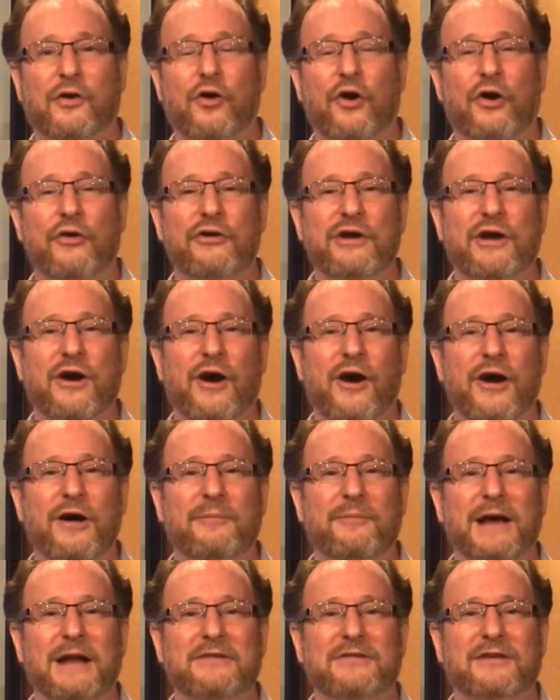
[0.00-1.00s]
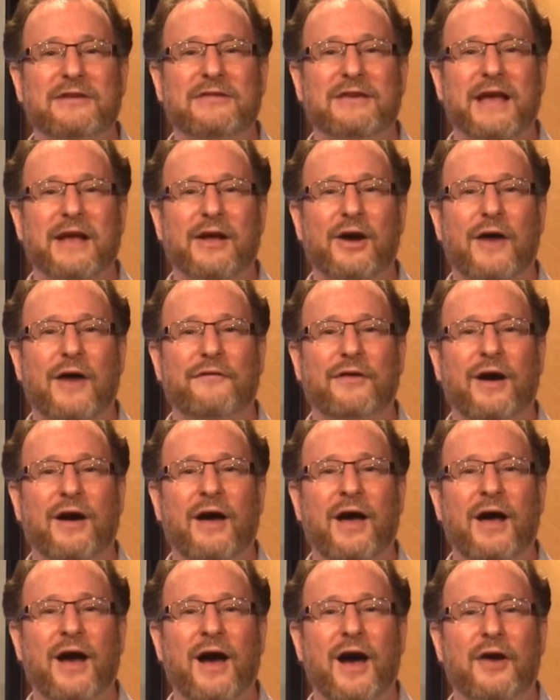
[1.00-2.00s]
their Cautery Guard, might just kick off
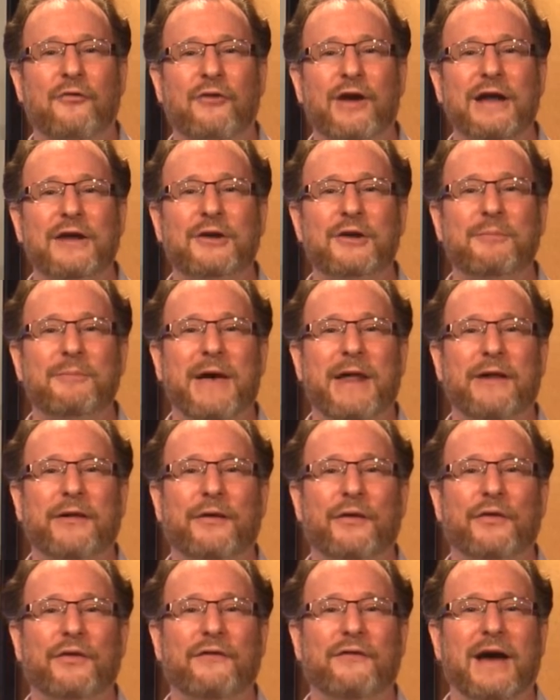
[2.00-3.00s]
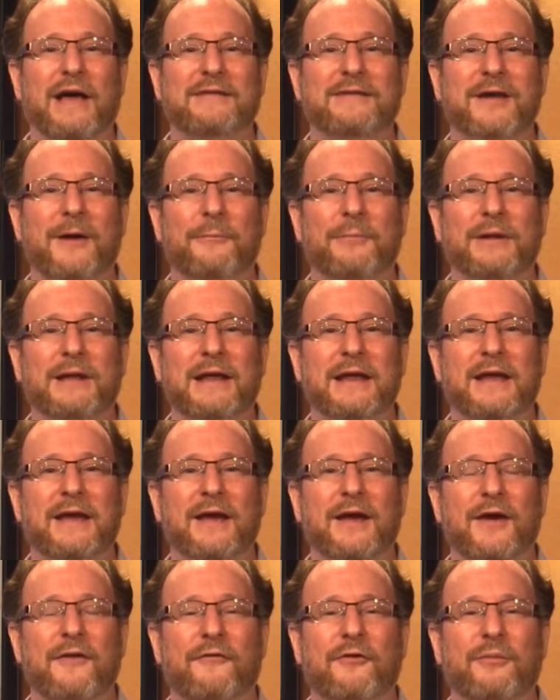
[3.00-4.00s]
a, a great new medical device company
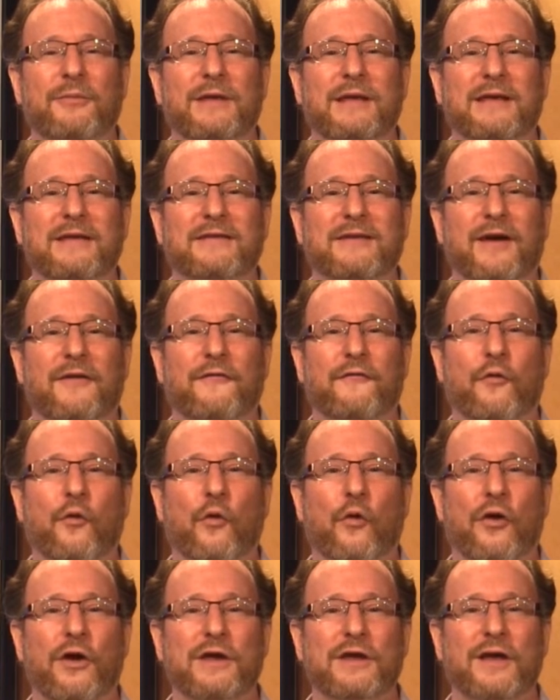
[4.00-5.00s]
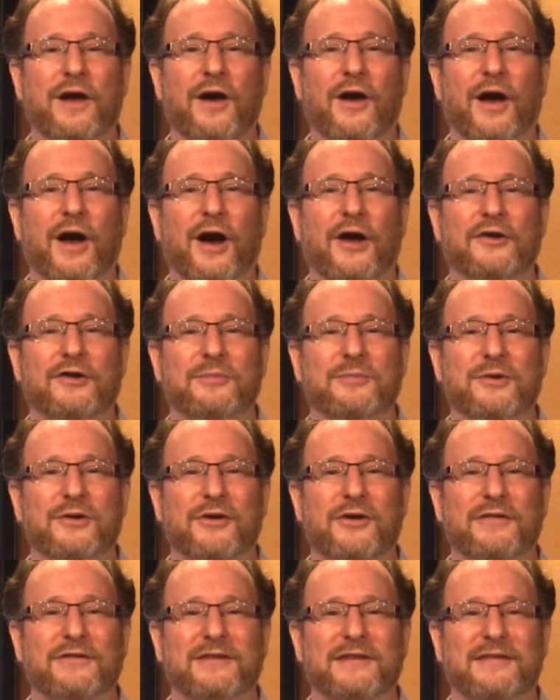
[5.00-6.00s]
from these uh, four young
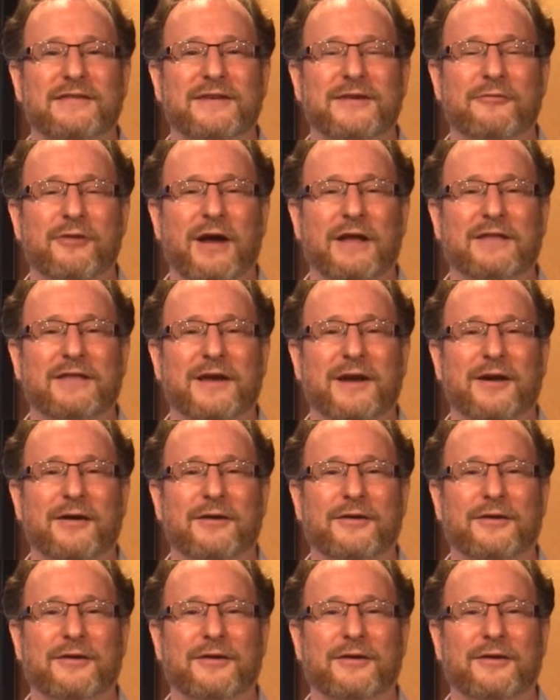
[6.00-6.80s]
entrepreneurs that you see right there.